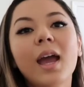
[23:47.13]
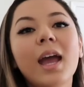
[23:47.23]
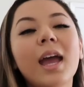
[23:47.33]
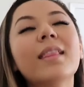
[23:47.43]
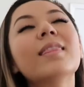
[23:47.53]

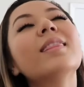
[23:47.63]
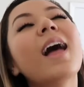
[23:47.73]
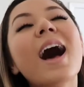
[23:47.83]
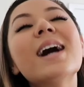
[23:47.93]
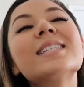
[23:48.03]
And
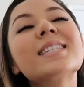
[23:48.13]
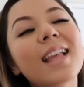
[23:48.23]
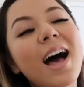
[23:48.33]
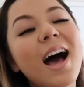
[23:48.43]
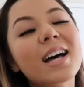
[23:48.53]
last
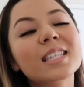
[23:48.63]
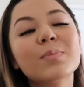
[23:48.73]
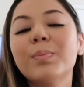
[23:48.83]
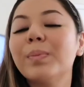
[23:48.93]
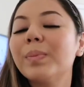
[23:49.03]

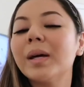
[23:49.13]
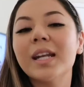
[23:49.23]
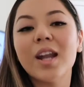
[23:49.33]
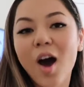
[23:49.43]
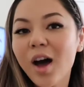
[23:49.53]
but
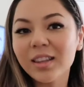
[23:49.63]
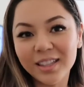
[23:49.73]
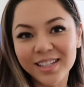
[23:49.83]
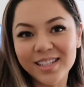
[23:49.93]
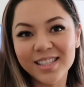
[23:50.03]
not
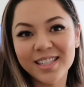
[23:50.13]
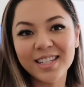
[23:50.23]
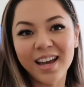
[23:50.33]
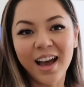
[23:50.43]
least,